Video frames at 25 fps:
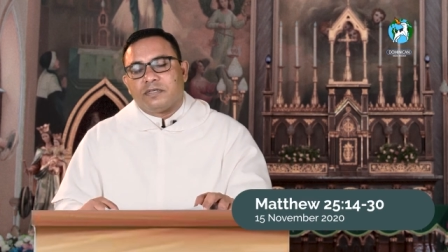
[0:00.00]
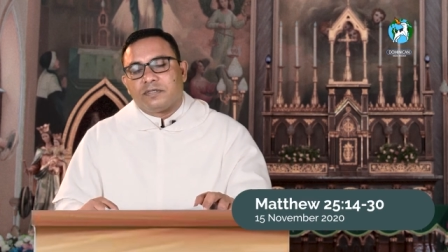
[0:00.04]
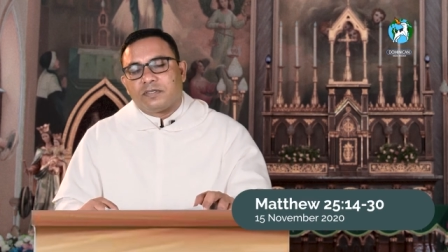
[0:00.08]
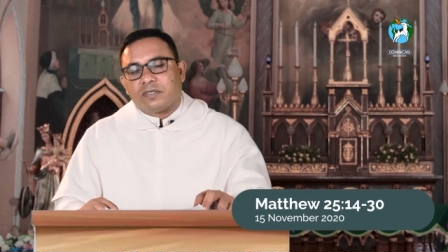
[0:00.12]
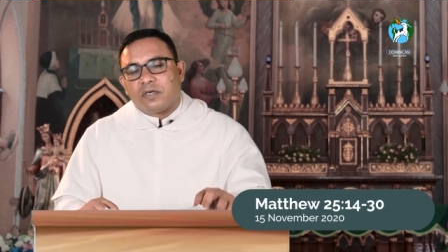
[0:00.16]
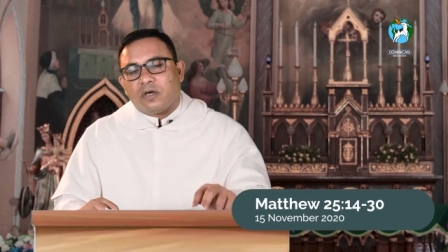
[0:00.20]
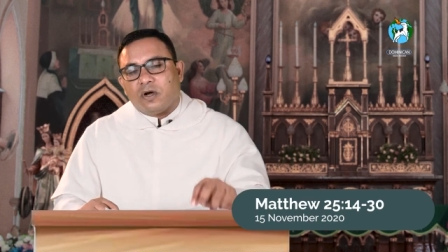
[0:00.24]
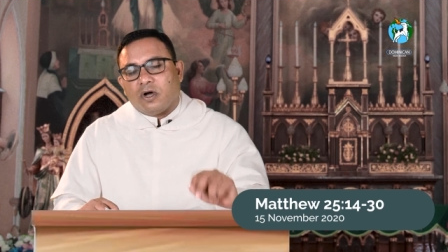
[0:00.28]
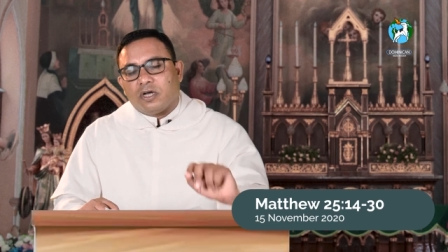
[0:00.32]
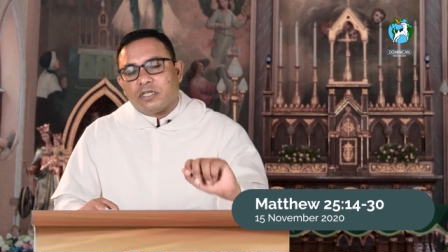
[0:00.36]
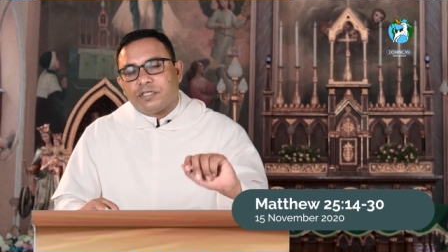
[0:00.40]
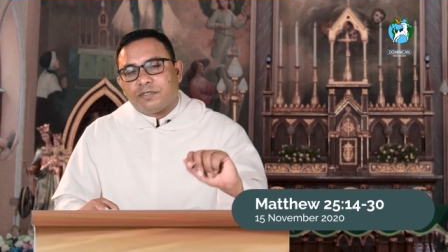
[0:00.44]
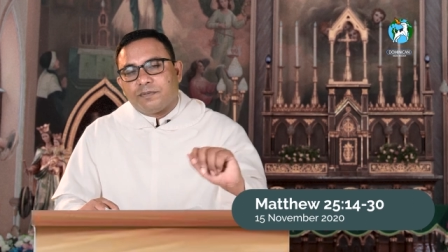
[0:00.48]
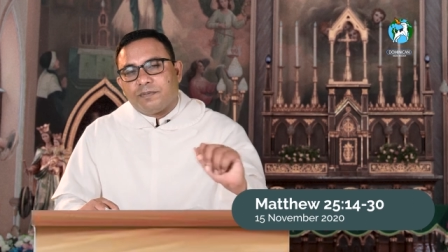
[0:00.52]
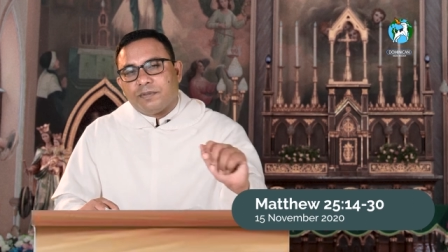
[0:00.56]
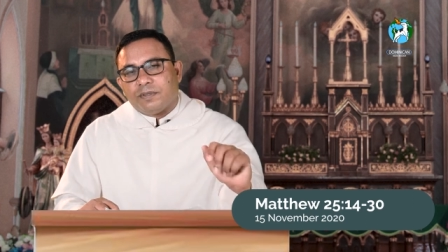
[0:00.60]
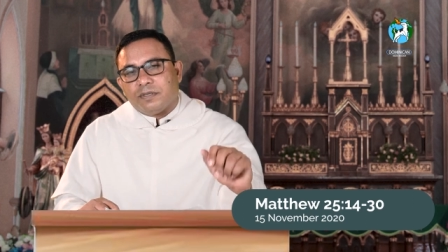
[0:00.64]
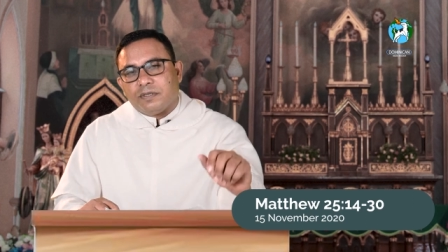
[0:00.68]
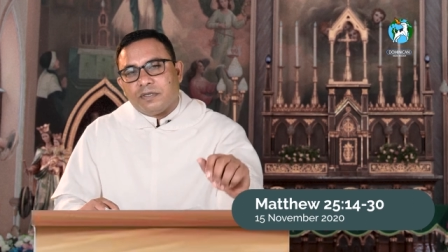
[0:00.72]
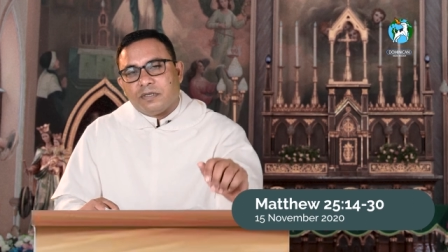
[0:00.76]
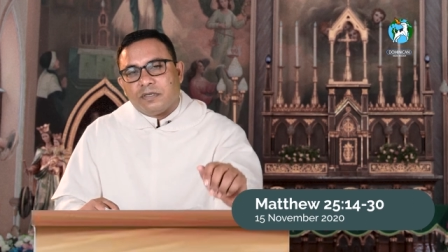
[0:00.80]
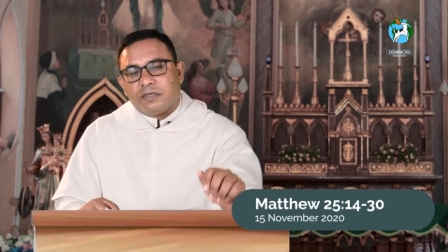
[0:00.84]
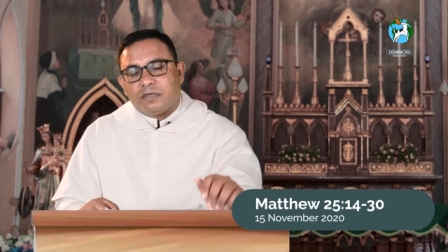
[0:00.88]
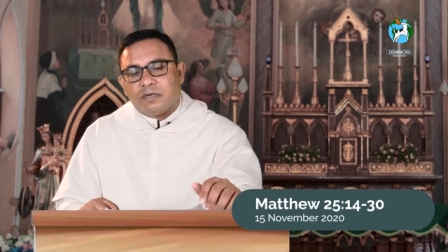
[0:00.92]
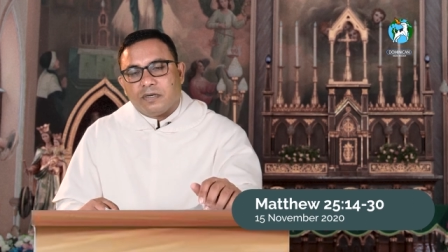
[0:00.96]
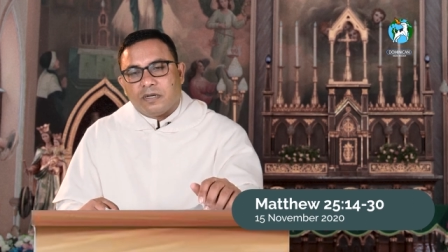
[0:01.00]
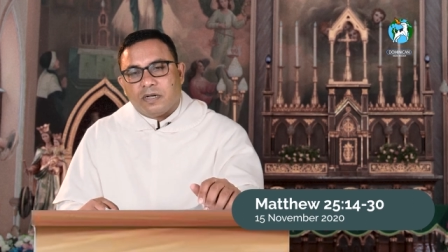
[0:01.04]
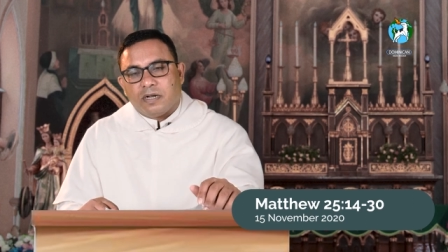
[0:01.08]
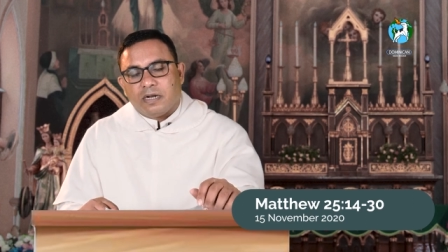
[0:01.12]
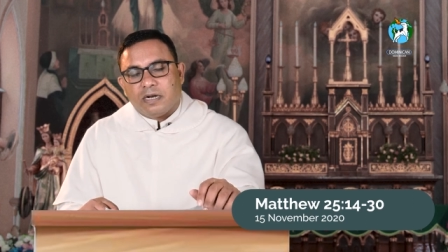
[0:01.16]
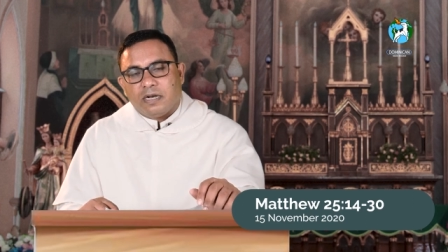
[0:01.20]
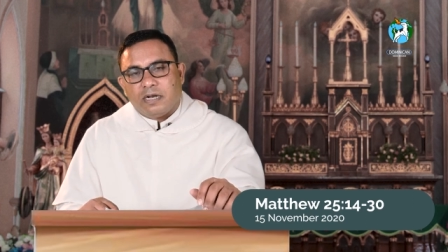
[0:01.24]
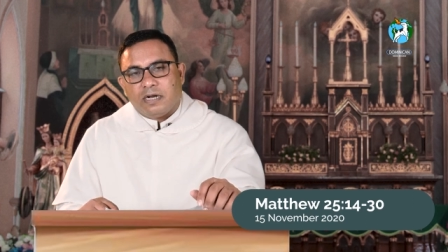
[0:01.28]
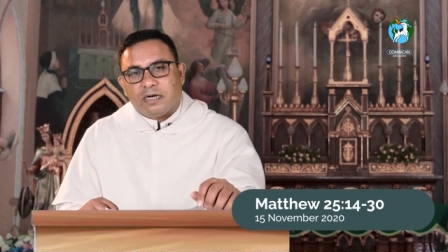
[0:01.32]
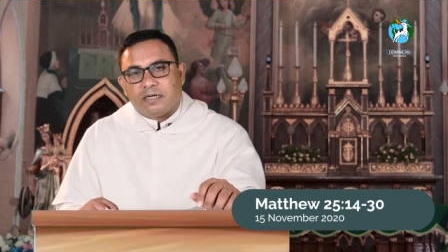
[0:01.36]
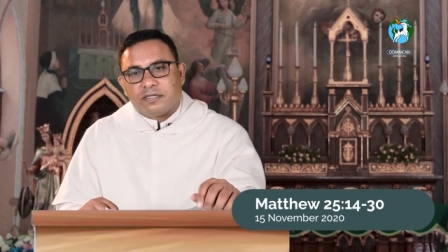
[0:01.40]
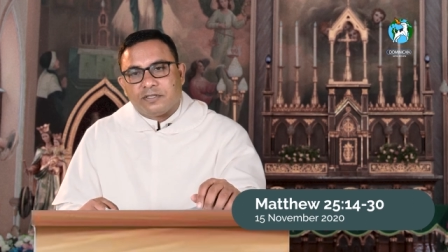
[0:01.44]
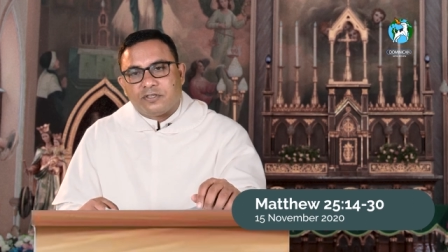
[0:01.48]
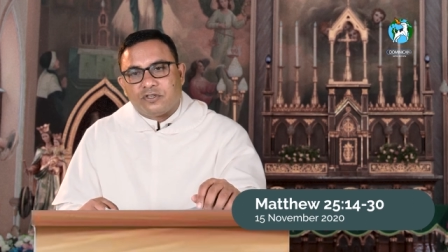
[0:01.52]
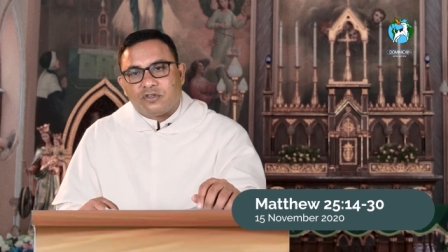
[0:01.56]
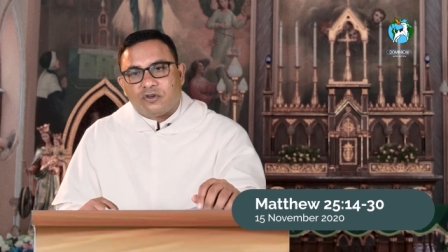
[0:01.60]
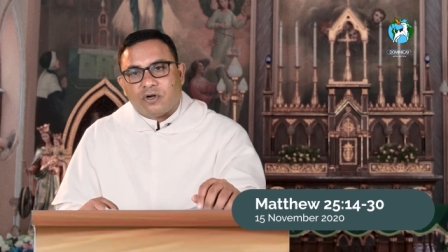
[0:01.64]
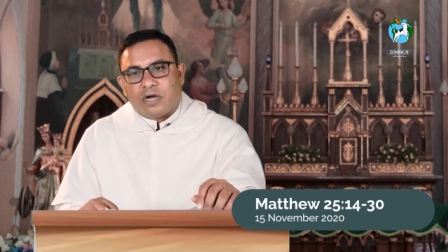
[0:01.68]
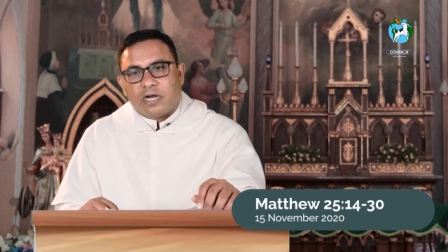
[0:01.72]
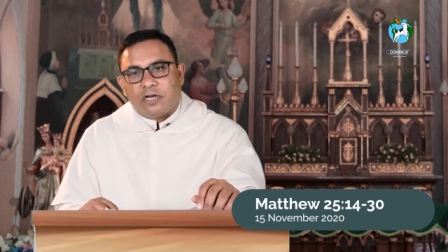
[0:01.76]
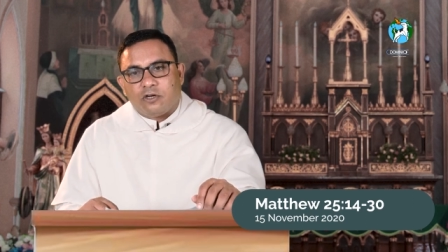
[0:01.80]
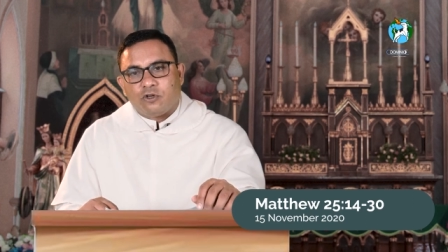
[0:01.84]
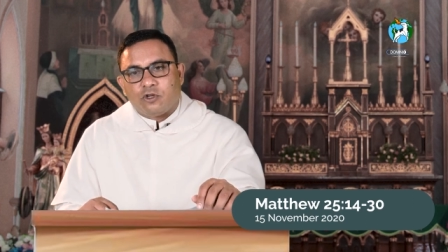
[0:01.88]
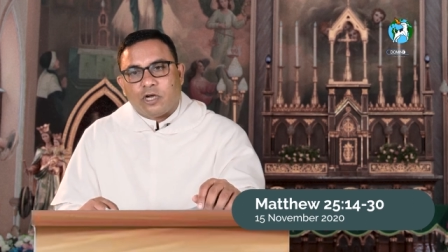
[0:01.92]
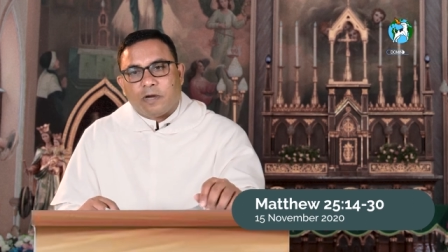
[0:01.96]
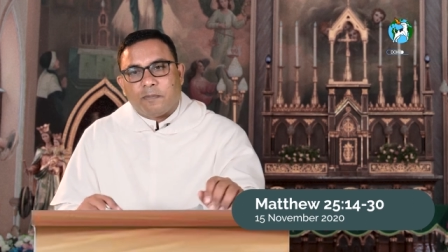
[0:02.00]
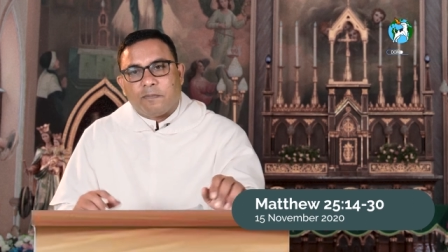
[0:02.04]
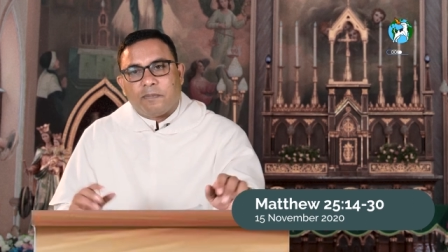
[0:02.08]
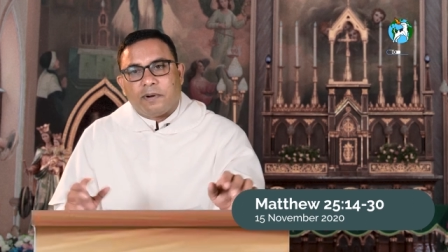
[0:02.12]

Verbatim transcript: this gospel let us try to